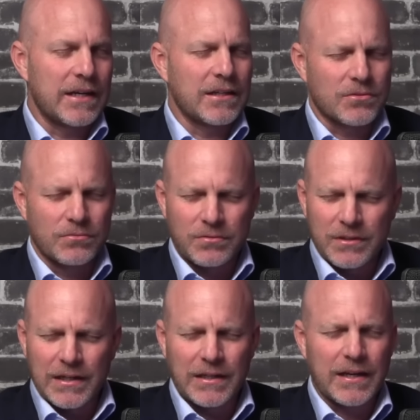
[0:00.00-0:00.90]
It's
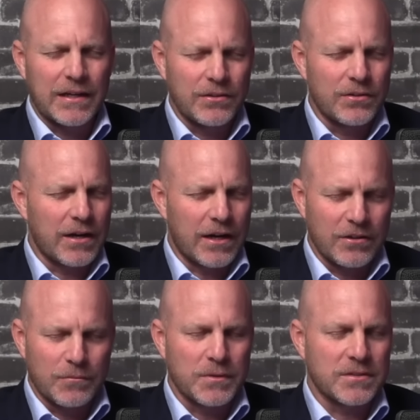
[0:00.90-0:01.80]
really, and you're
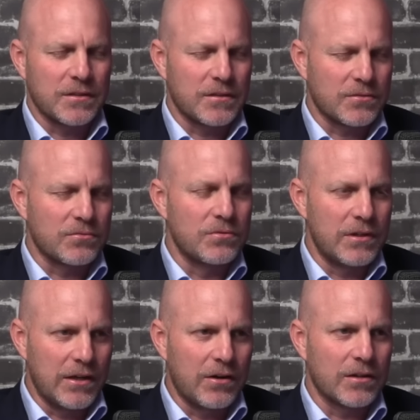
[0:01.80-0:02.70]
100%, it's
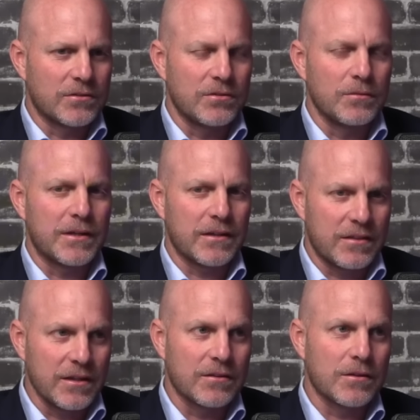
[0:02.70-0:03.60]
really hard to do. But I
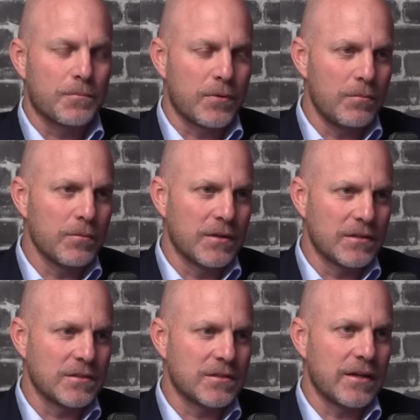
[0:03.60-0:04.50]
think the problem
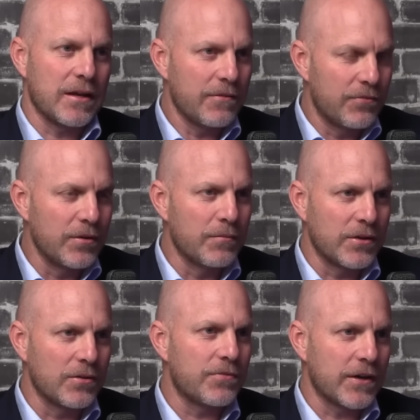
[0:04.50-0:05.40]
is that every
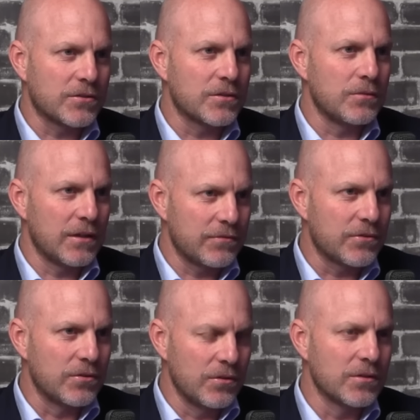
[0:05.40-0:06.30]
manufacturer will have
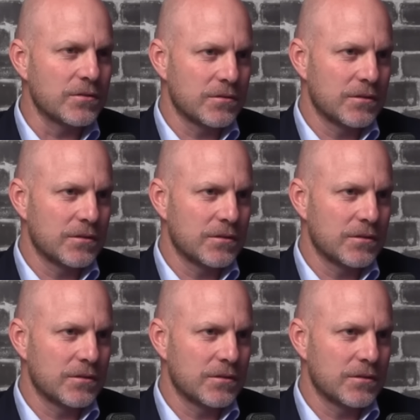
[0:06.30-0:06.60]
to do this.